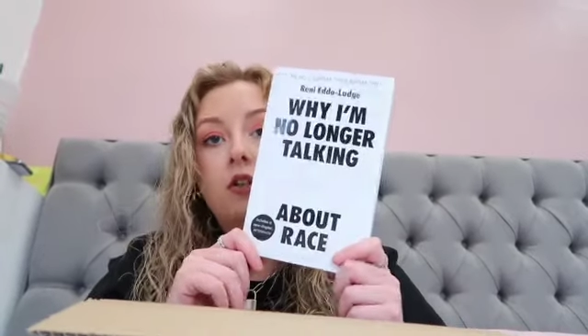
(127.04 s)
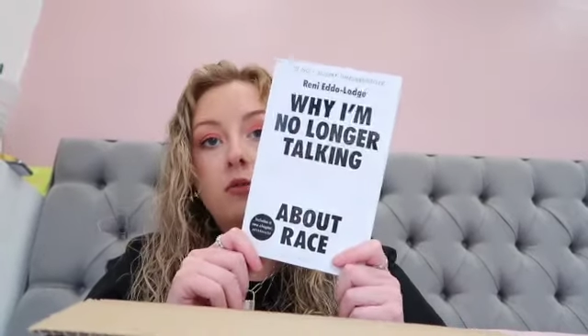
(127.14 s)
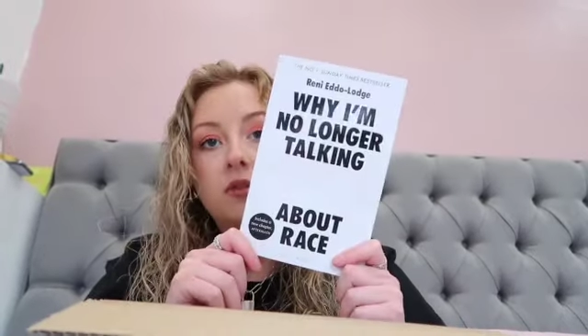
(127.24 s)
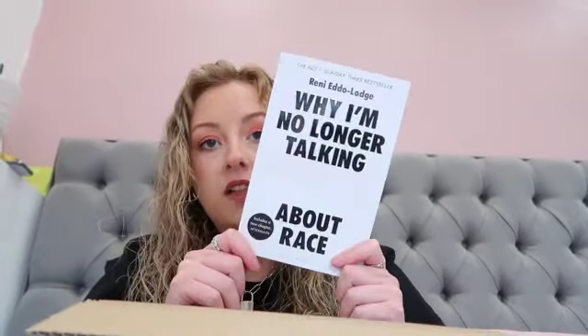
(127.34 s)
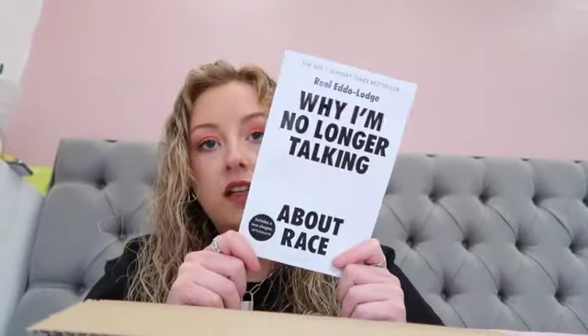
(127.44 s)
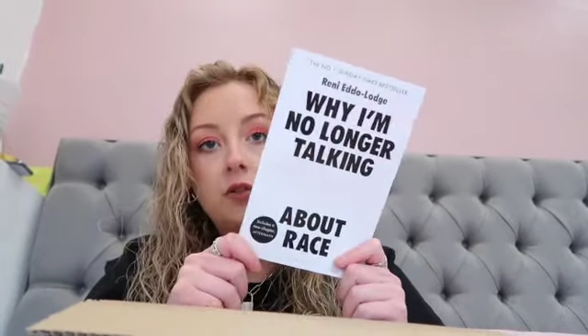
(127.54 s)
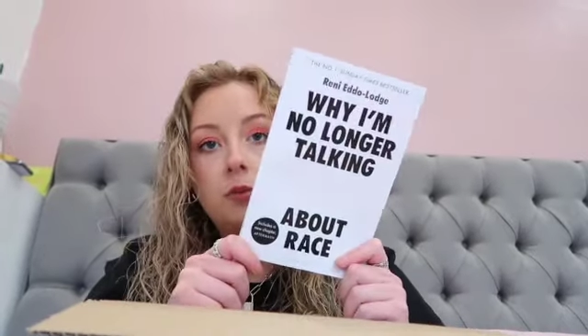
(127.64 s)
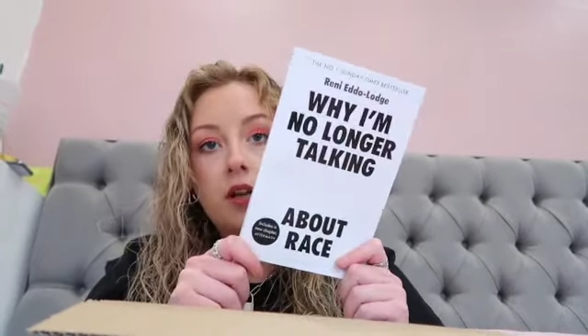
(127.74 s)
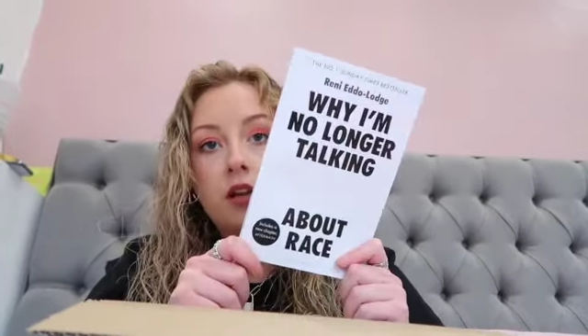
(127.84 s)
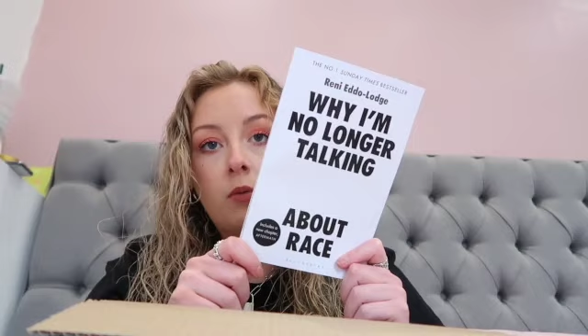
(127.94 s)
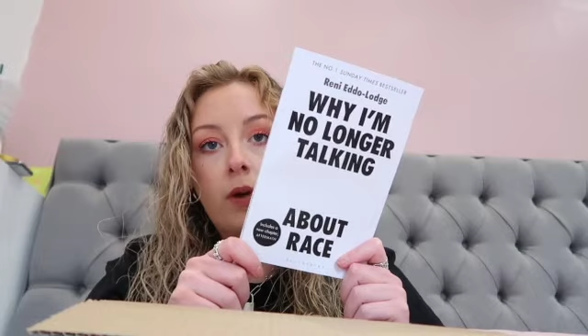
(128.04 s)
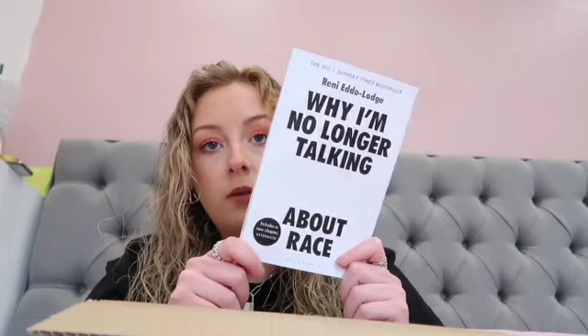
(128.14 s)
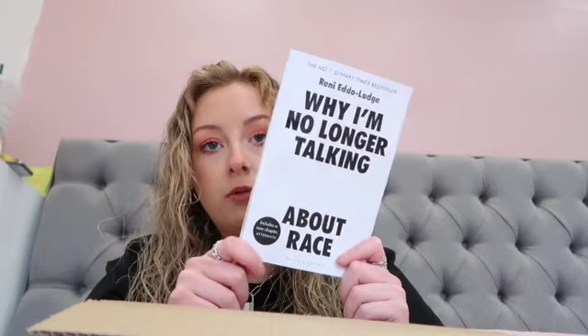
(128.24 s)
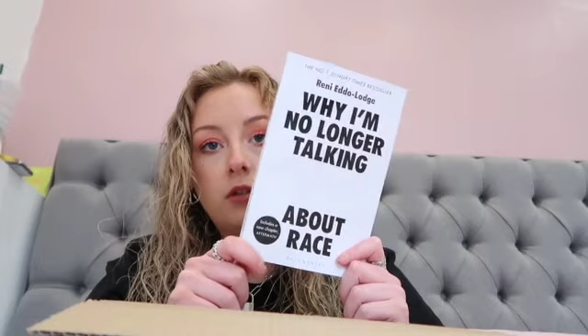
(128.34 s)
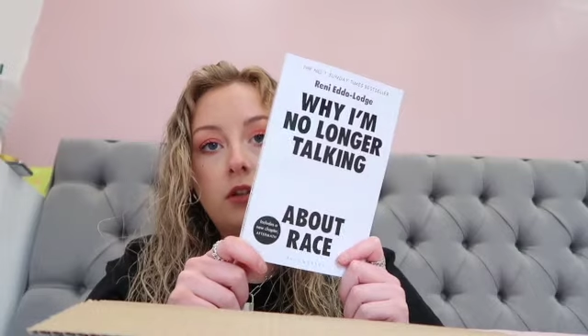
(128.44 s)
got was this one, Why
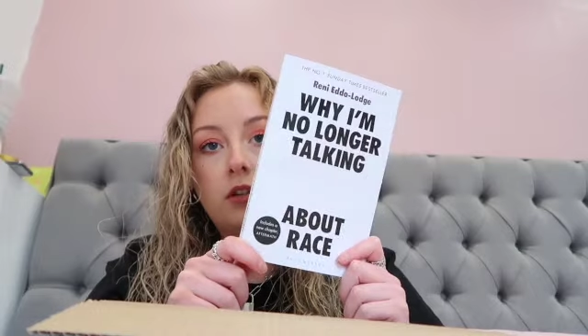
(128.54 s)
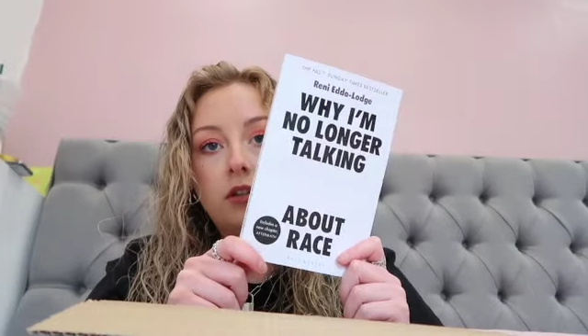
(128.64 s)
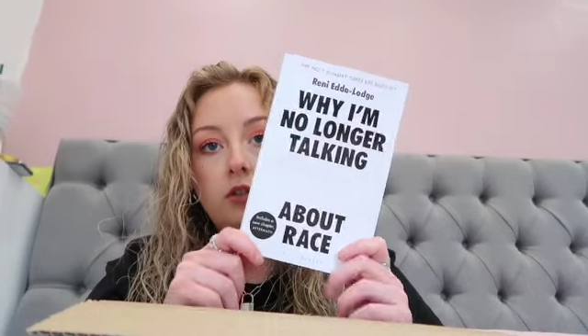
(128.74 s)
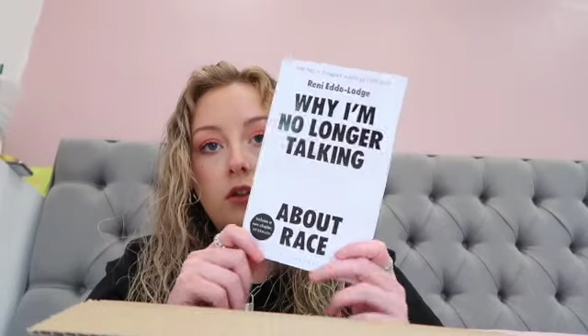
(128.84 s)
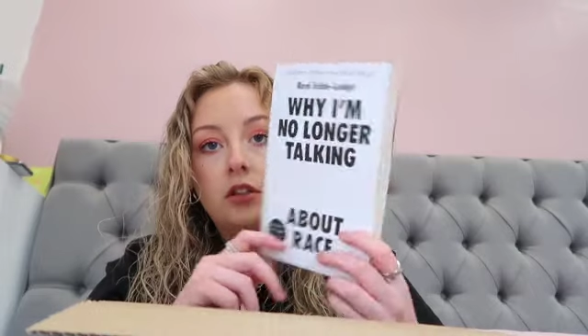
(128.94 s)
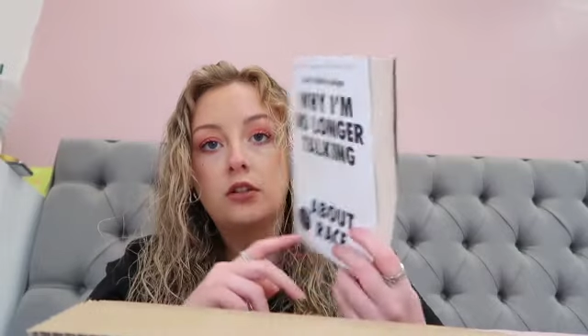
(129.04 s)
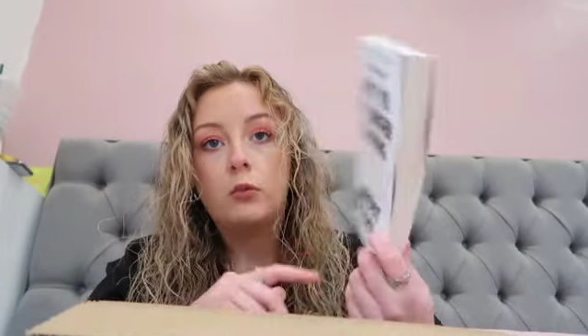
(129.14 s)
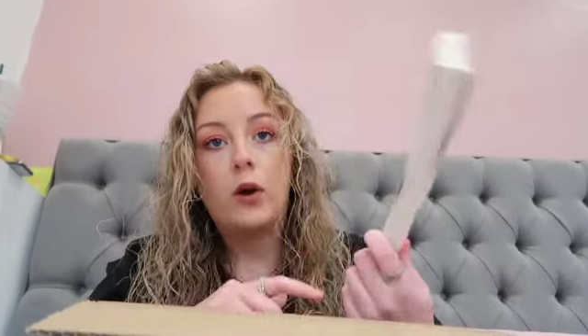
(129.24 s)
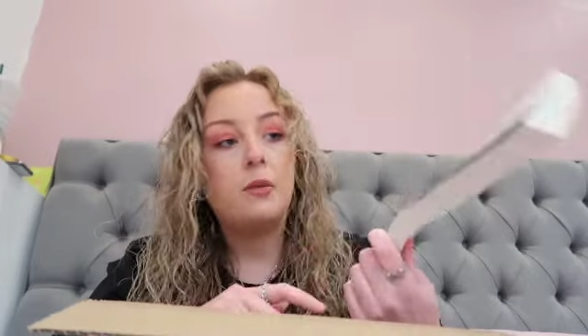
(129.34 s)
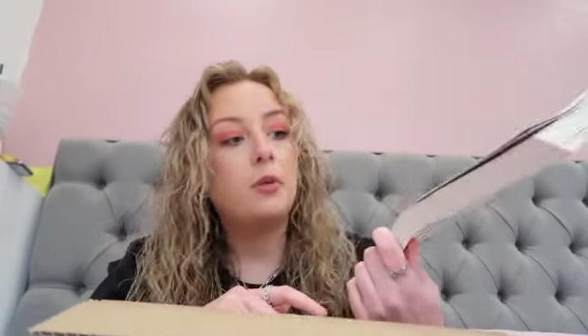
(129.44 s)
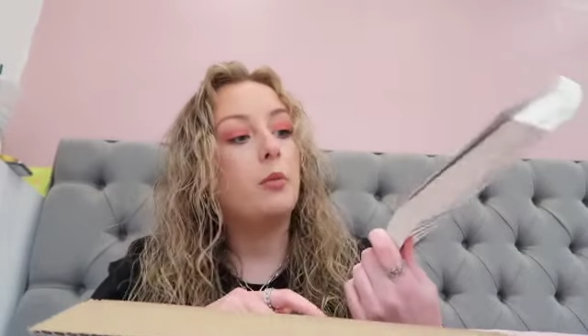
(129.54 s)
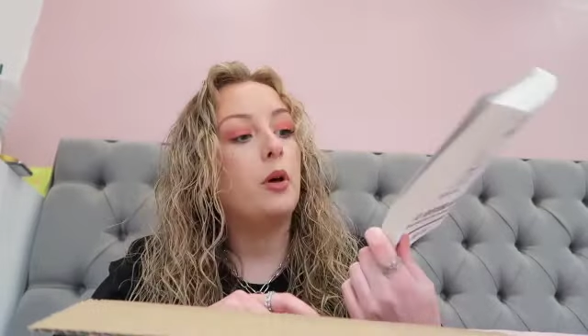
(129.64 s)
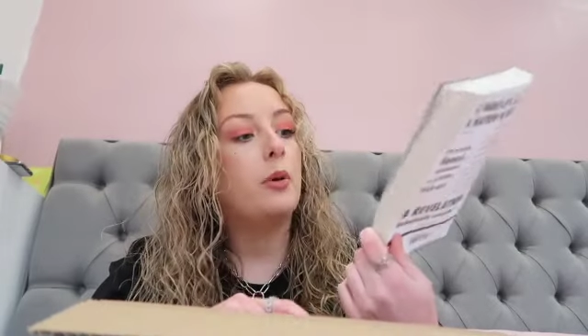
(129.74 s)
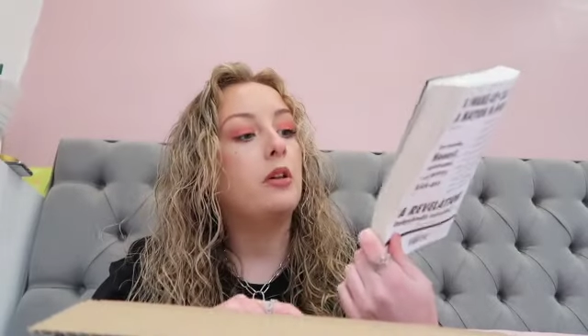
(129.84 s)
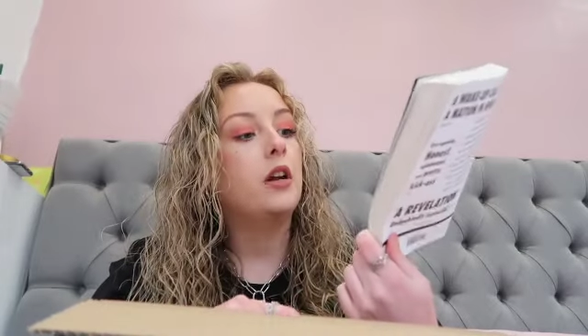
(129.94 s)
I'm No Longer Talking to White
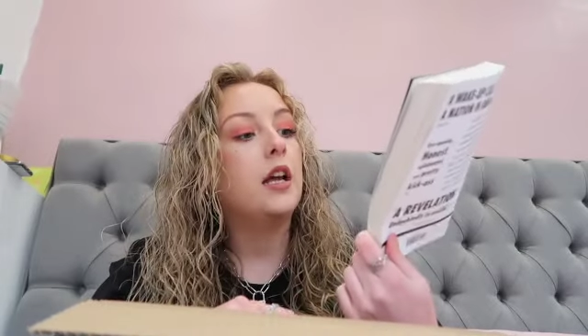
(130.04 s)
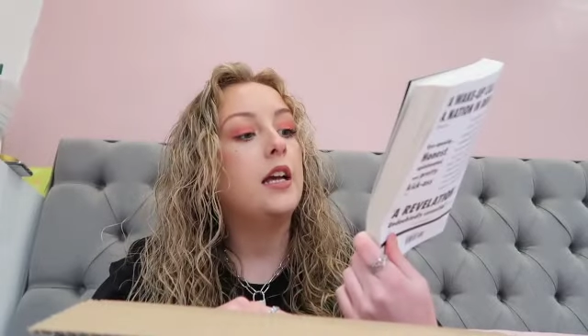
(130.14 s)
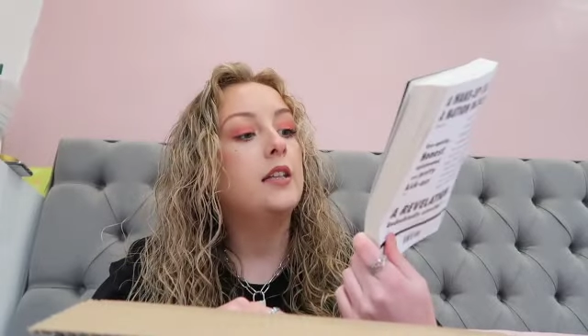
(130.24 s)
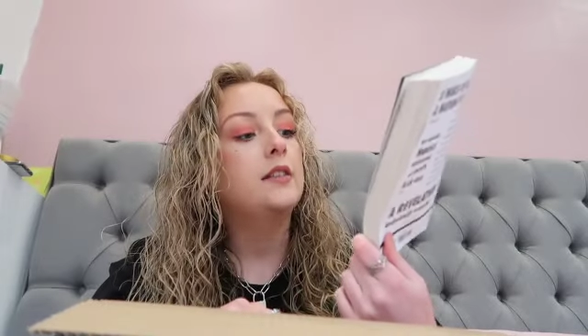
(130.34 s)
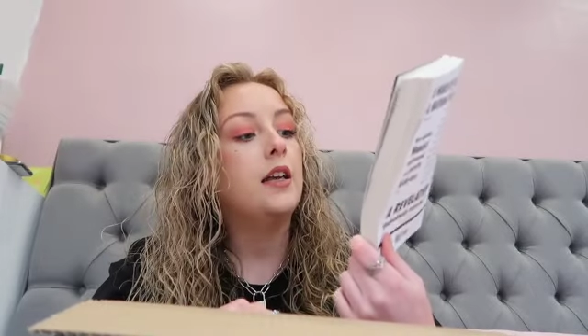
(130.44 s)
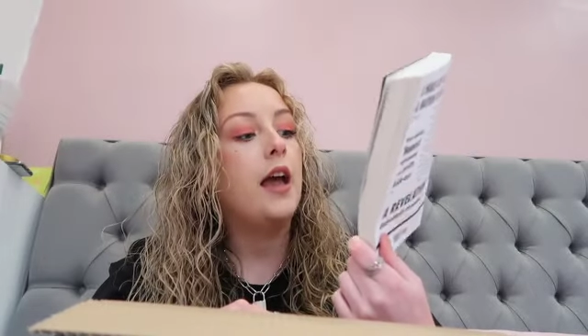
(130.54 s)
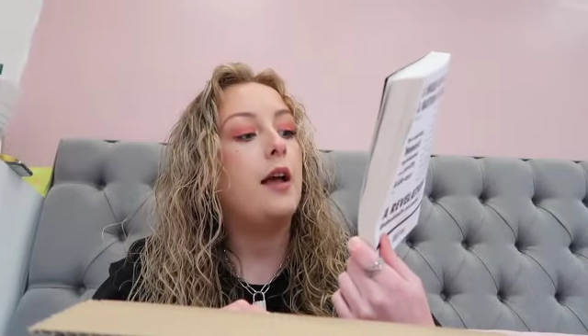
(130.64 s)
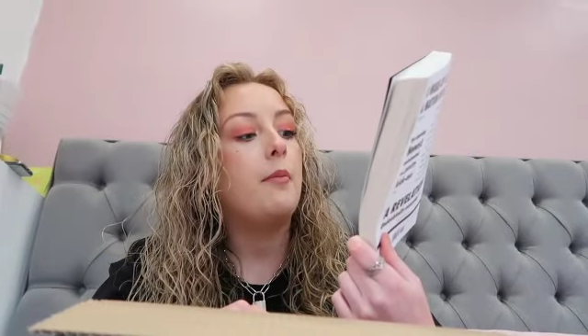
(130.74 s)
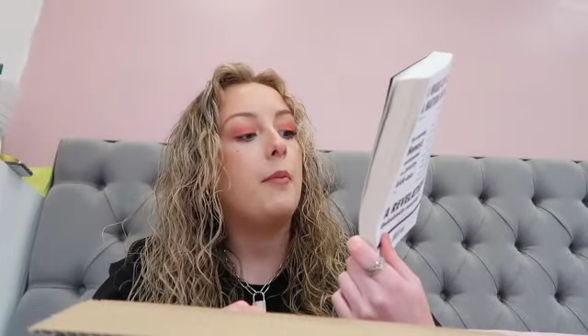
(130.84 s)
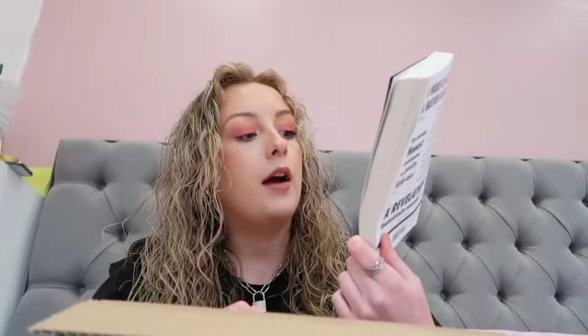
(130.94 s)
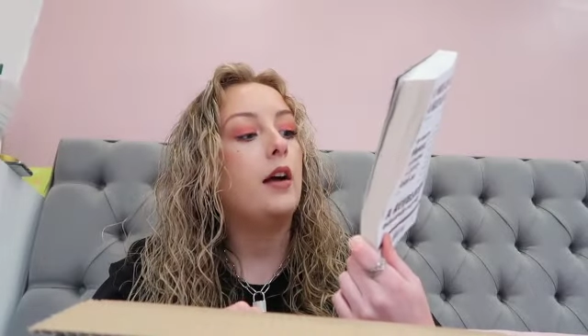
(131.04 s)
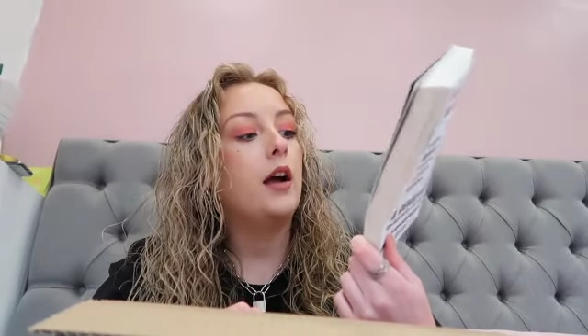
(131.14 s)
People About Race. I